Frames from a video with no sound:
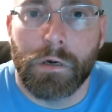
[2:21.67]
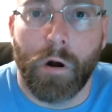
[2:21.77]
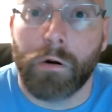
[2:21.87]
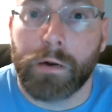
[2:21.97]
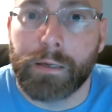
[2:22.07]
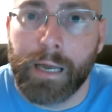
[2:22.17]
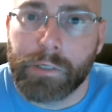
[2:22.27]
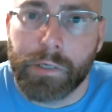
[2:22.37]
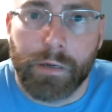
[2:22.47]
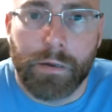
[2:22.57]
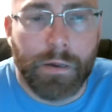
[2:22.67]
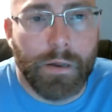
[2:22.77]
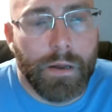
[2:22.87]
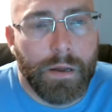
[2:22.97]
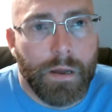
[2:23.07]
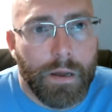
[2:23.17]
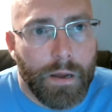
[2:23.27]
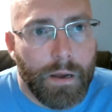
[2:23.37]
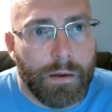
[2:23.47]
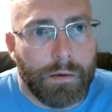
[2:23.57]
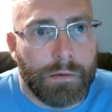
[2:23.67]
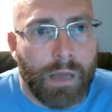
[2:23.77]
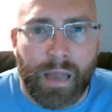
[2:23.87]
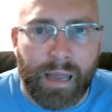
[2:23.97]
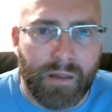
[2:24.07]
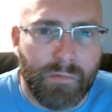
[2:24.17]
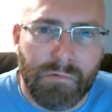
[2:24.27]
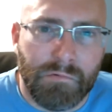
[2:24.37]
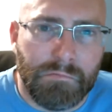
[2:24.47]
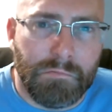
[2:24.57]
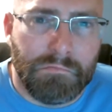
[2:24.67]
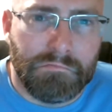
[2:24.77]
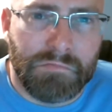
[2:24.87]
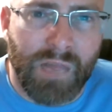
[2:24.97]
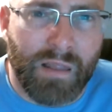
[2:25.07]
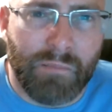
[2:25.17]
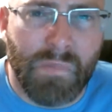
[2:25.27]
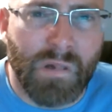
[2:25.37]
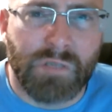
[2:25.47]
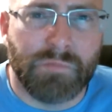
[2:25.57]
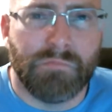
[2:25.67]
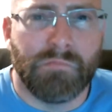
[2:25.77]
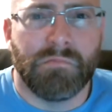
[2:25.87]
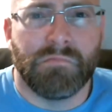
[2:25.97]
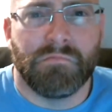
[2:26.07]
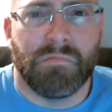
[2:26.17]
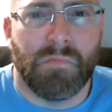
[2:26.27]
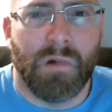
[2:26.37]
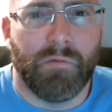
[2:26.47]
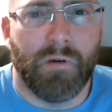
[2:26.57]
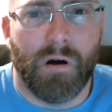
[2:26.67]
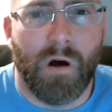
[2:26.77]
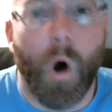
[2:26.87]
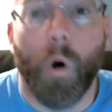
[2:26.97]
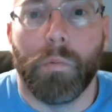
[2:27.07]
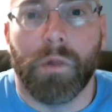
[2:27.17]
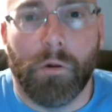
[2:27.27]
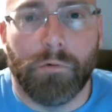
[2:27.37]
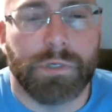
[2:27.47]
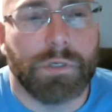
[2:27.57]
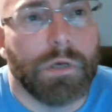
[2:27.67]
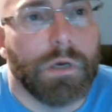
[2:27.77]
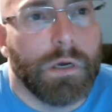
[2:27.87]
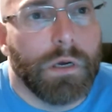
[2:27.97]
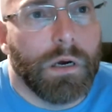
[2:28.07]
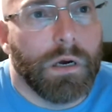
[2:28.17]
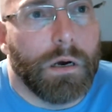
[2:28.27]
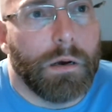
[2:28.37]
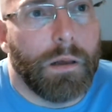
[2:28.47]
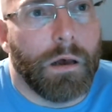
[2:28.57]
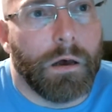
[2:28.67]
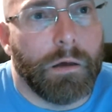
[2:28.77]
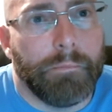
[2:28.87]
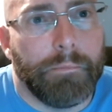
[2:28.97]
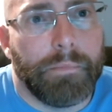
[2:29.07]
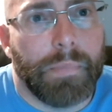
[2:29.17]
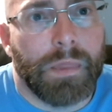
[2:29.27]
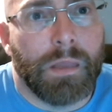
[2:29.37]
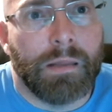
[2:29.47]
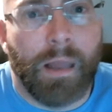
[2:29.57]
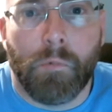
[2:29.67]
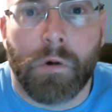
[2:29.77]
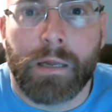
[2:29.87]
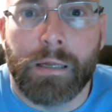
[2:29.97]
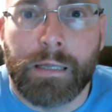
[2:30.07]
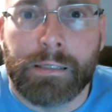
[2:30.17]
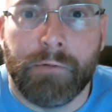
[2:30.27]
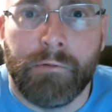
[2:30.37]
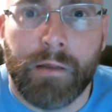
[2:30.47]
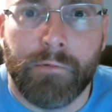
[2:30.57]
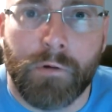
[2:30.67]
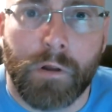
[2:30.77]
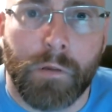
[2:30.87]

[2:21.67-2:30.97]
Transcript: architecture, not like not much of a home use. Uh, the network connectivity for the